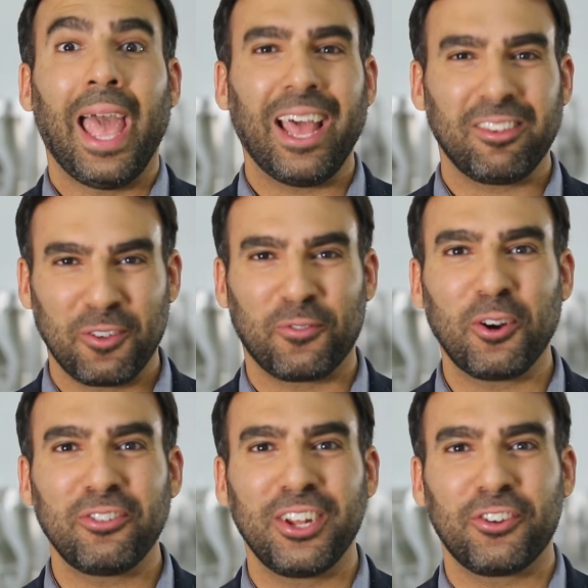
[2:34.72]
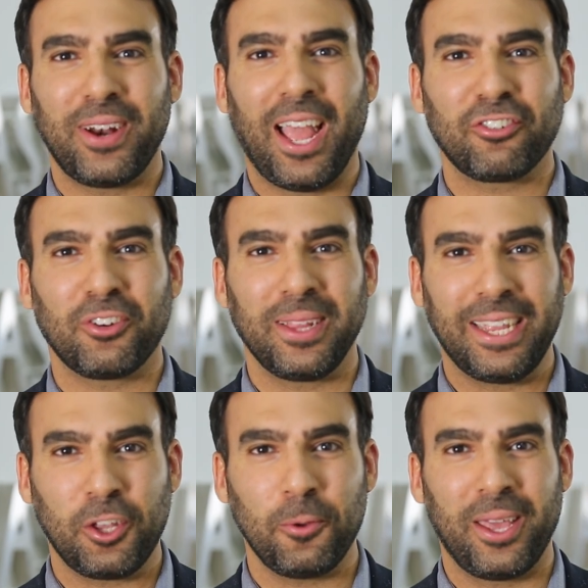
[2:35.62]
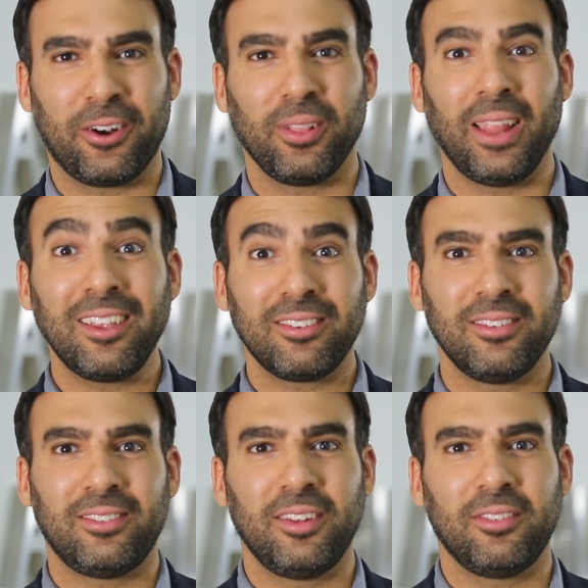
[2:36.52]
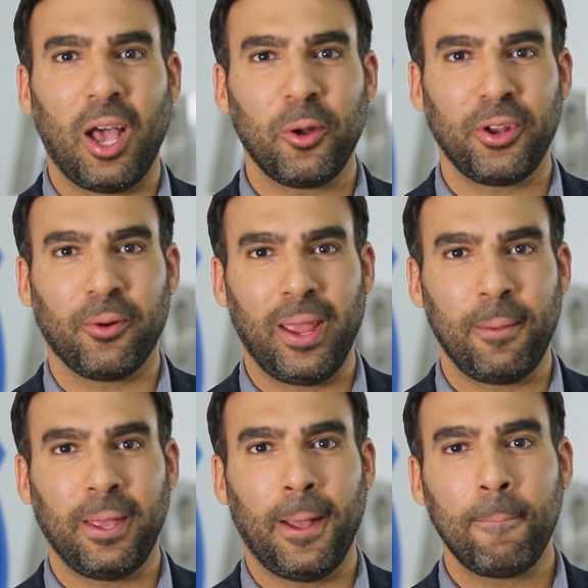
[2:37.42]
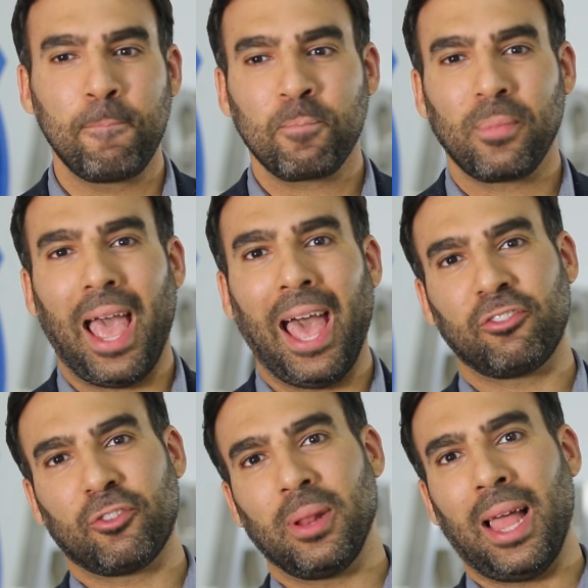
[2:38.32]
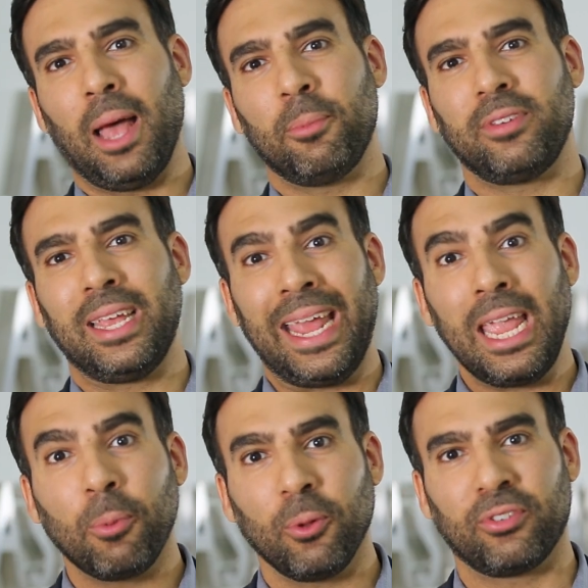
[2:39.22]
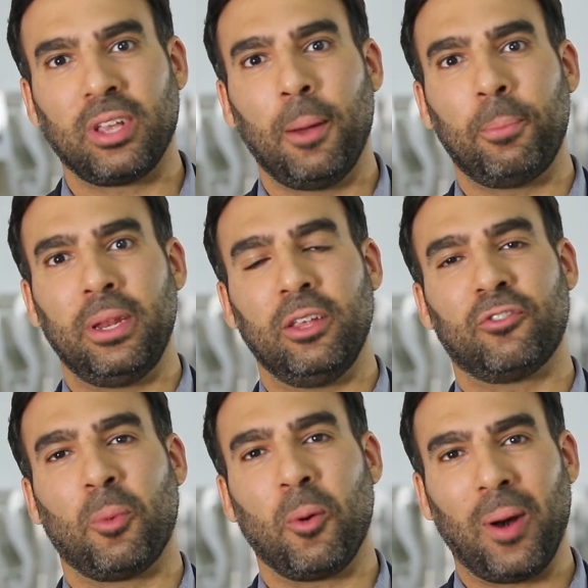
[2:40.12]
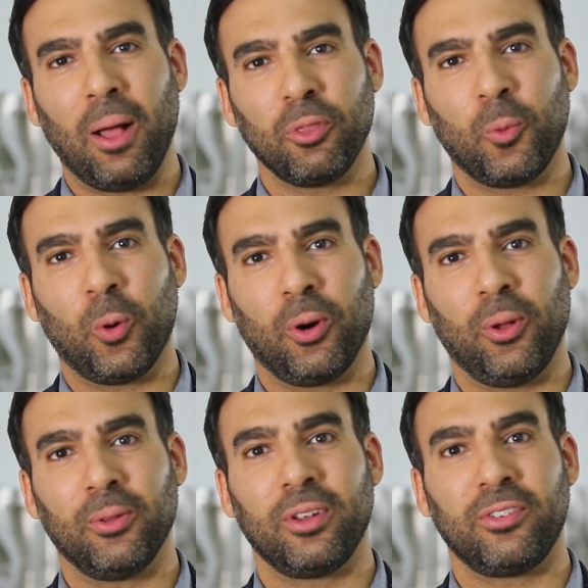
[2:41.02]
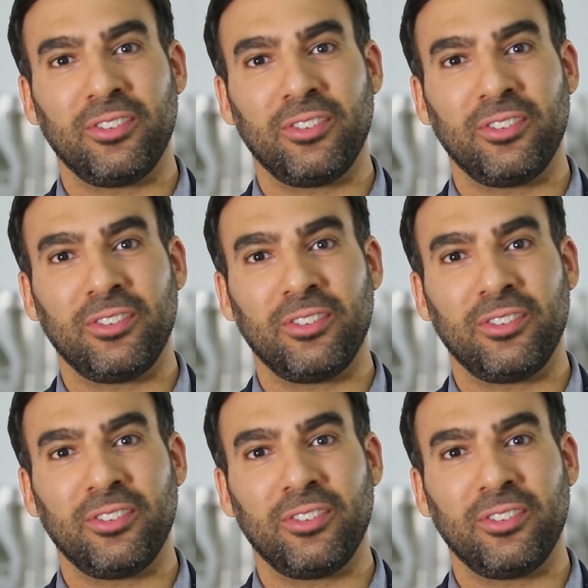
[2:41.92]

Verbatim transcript: As the first international incubator licensed in Saudi Arabia, Astrolabs enables companies from around the world